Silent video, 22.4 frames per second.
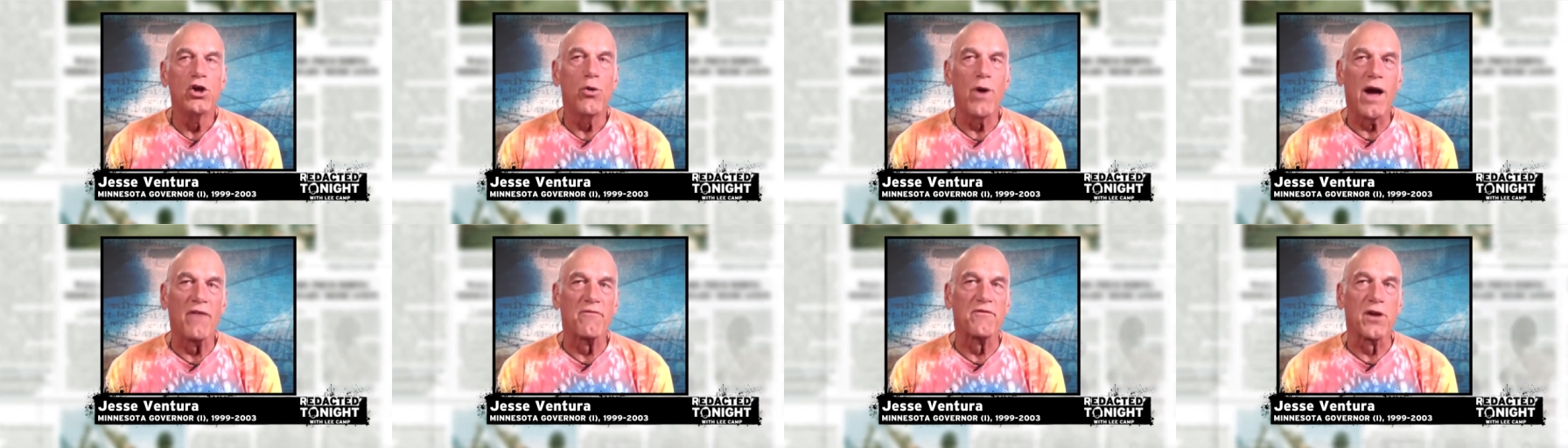
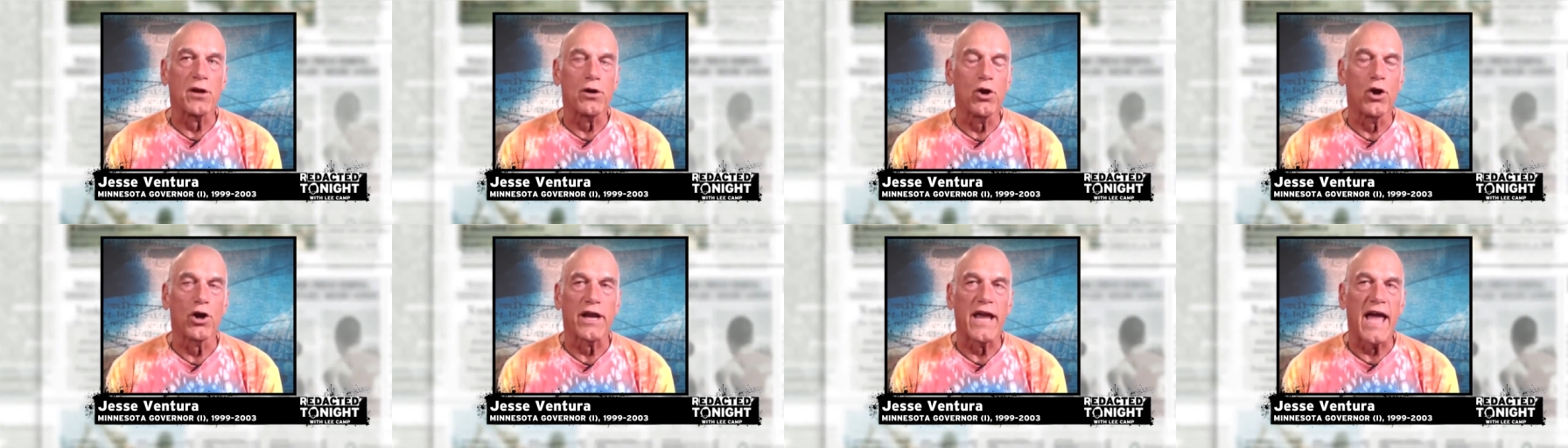you
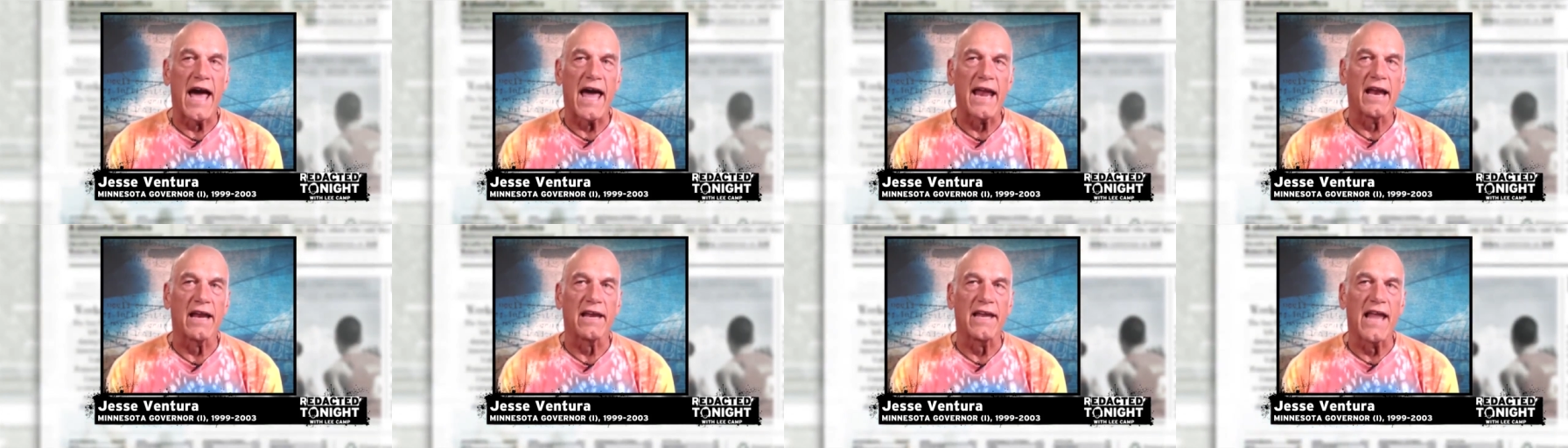have to
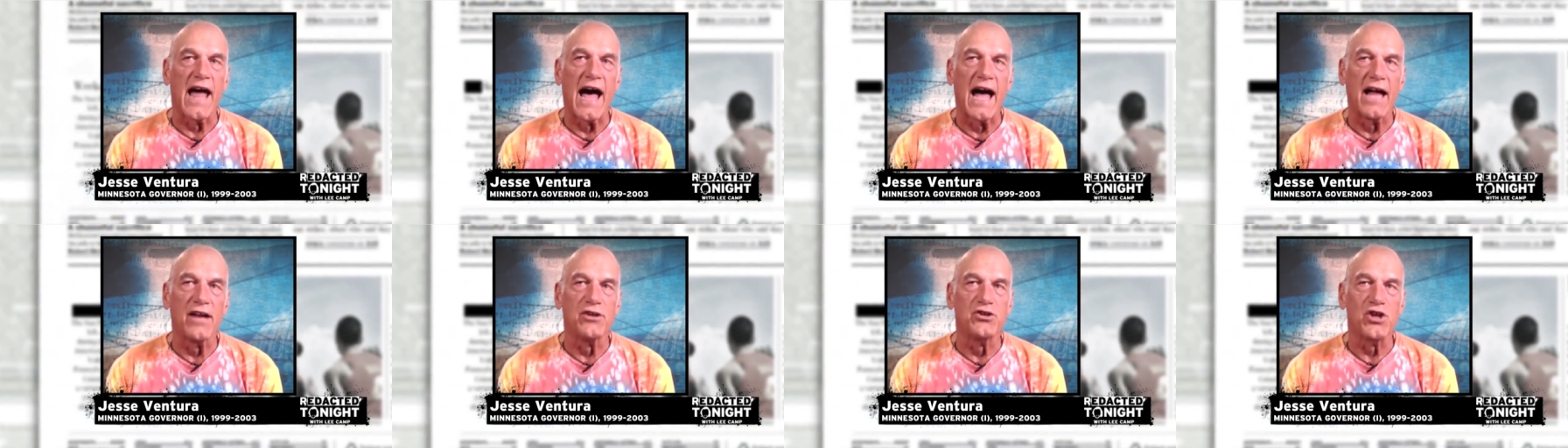look at it
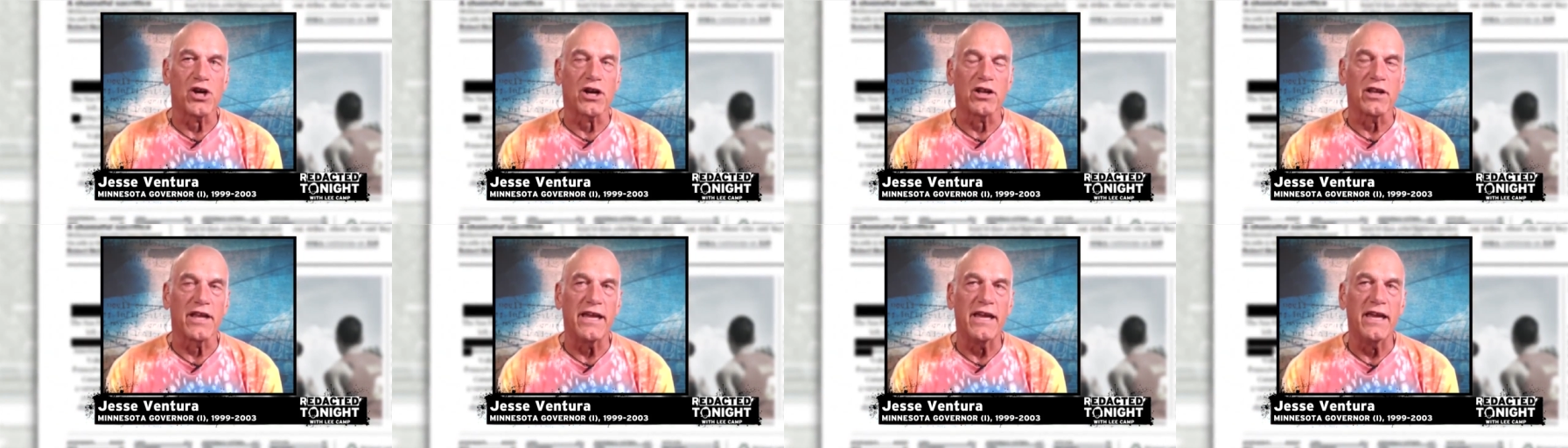
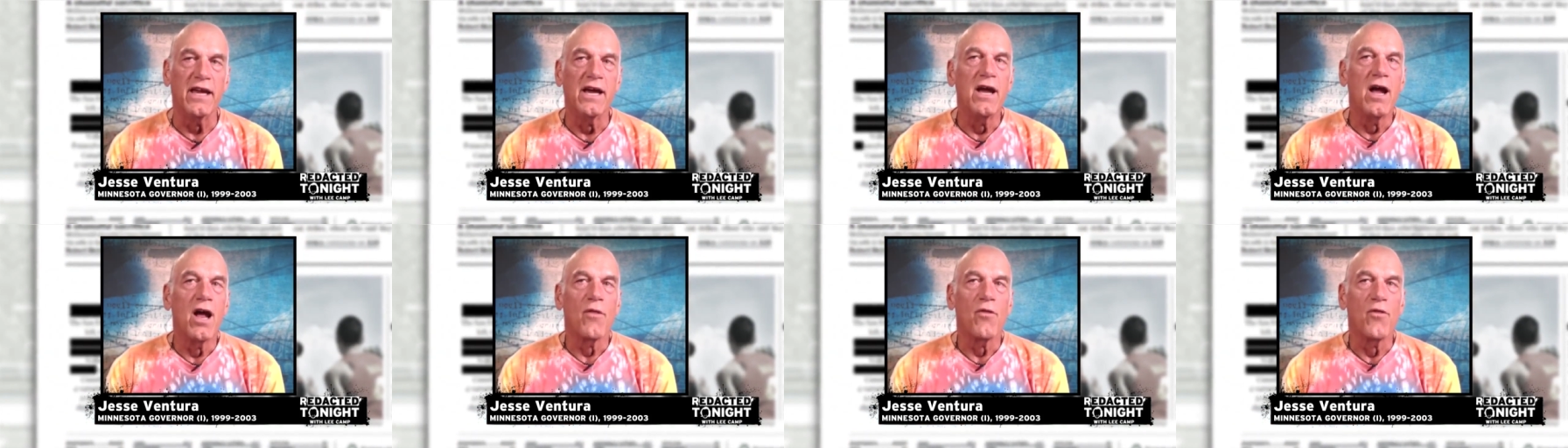
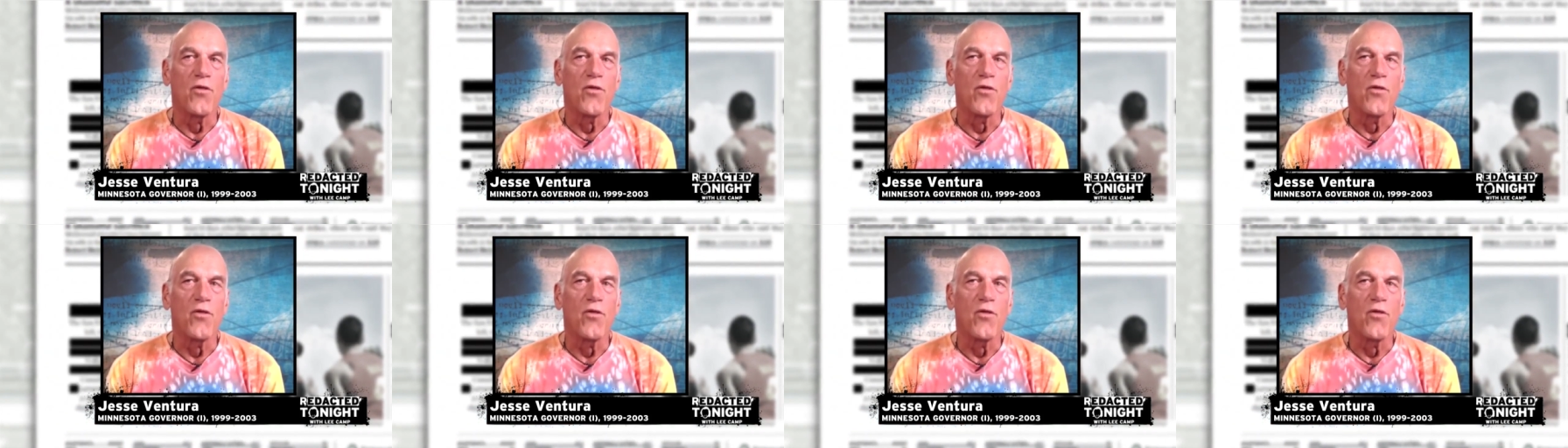logically.